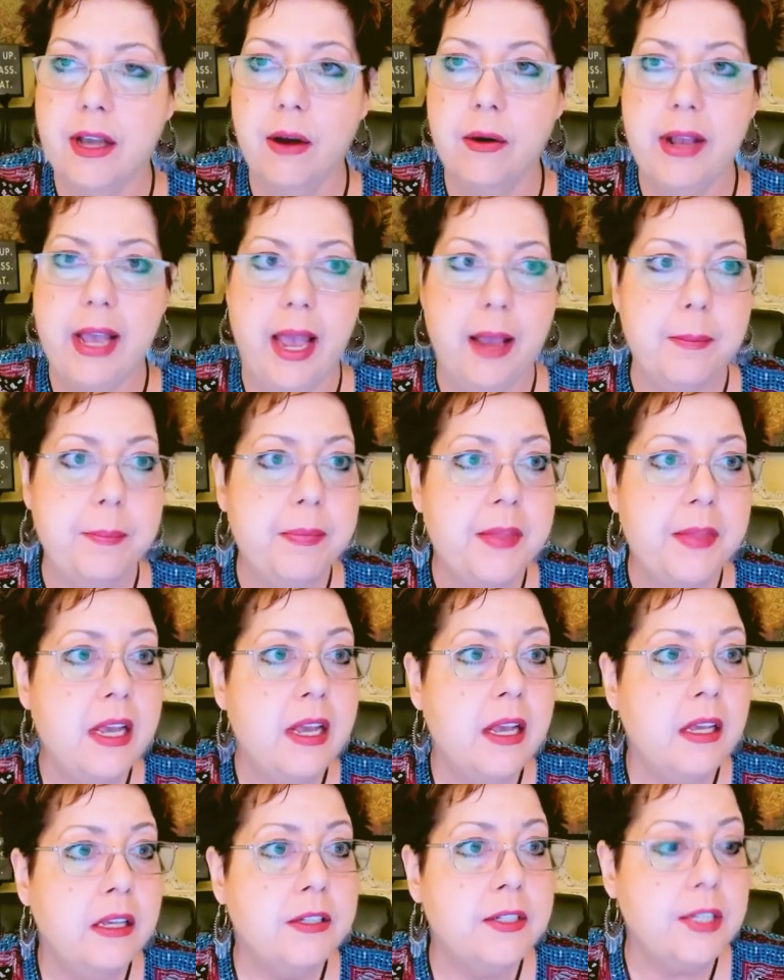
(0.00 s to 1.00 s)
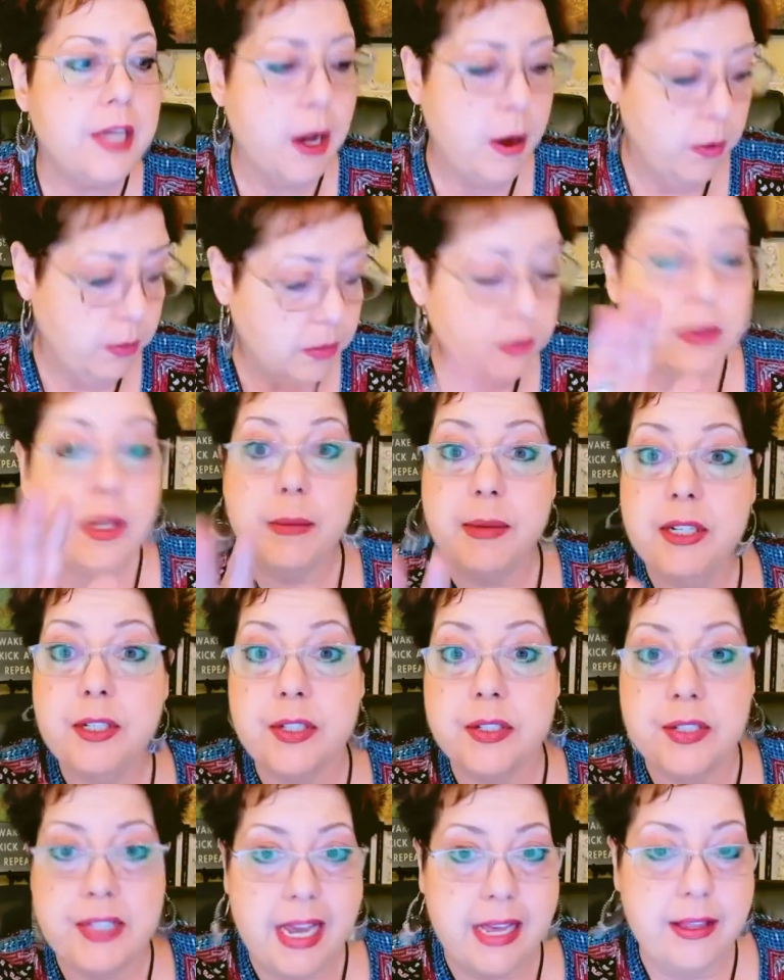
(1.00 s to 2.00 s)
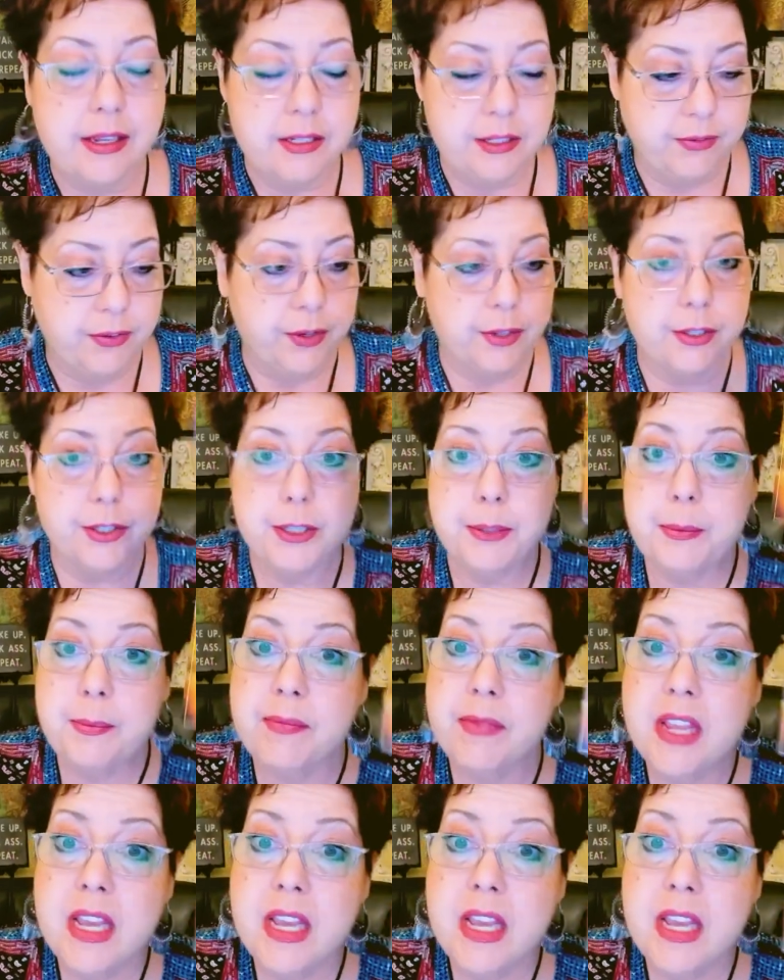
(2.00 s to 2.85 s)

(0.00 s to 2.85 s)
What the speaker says: Okay, so let me just say this first.